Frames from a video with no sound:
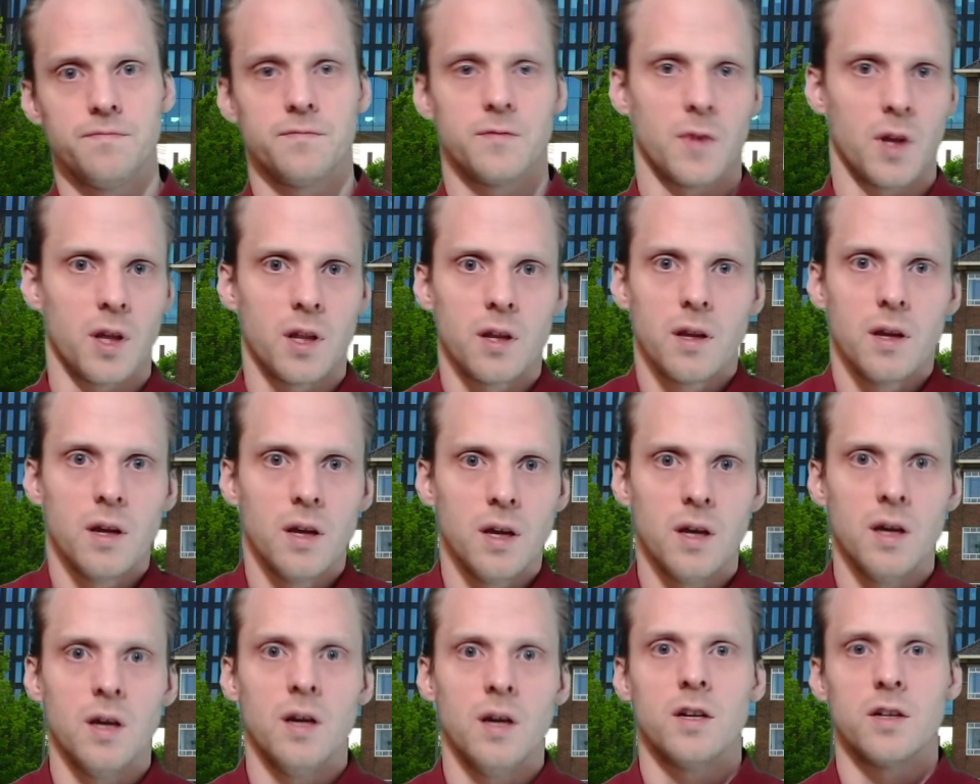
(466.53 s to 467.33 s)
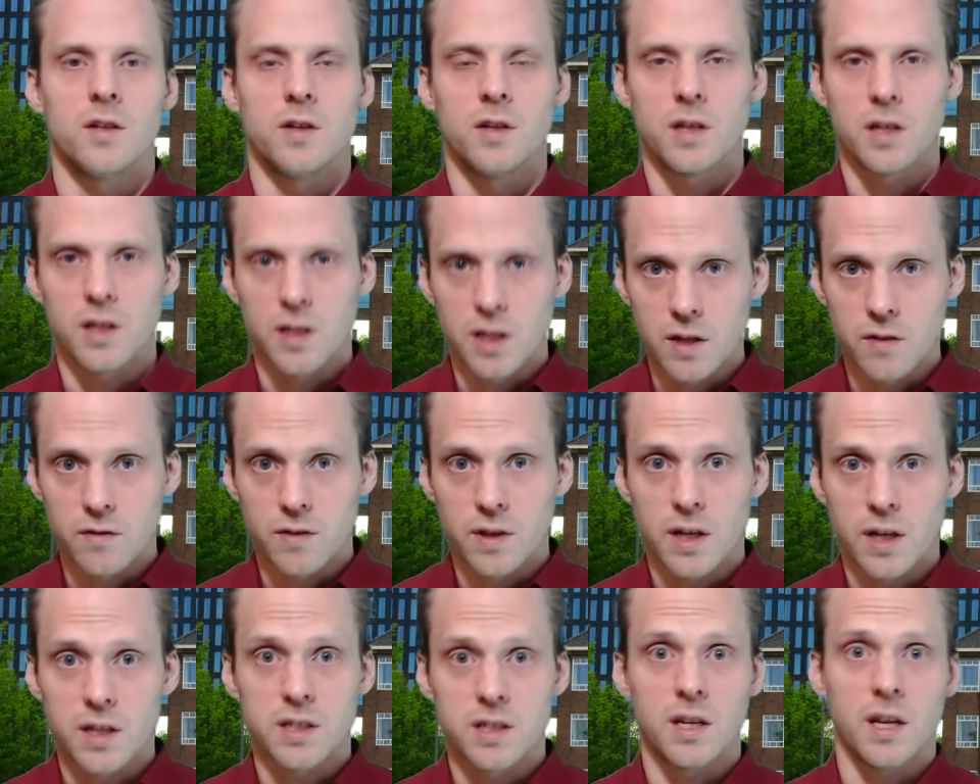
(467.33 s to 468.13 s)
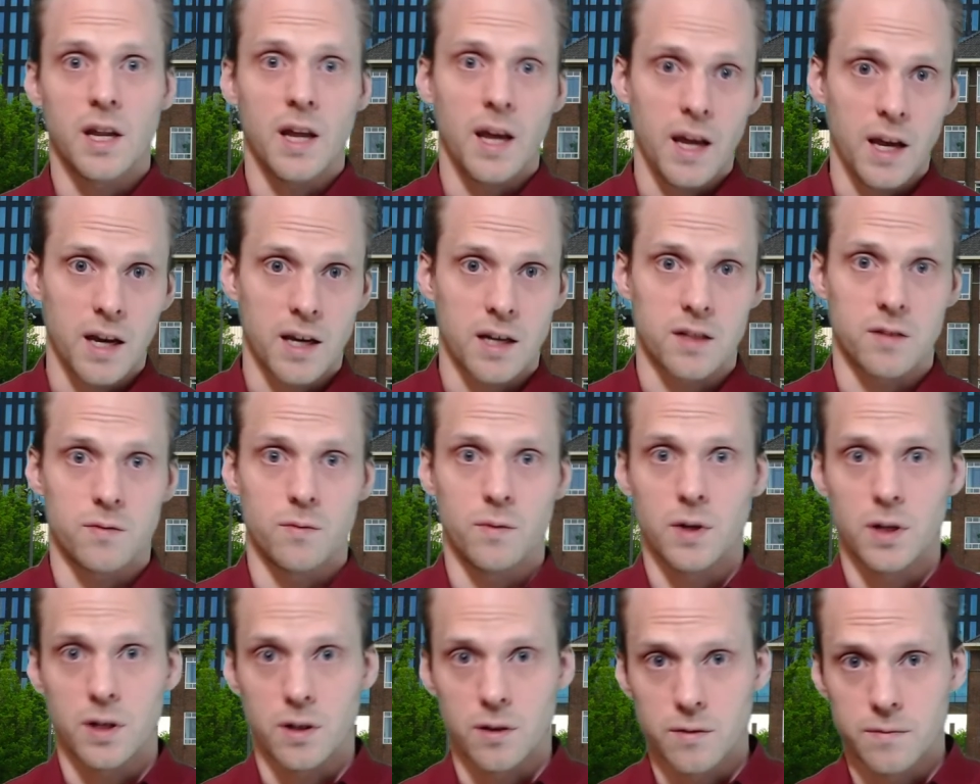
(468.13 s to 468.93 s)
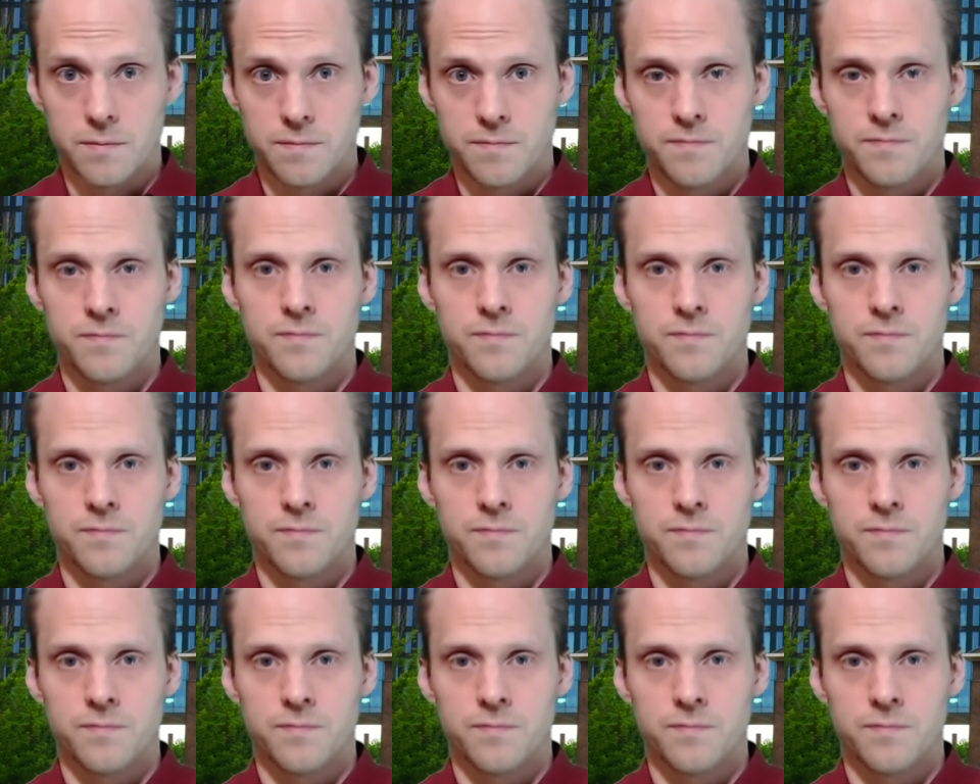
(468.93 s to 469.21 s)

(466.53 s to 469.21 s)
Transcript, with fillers: Right? So you can think of that as a DAG as well.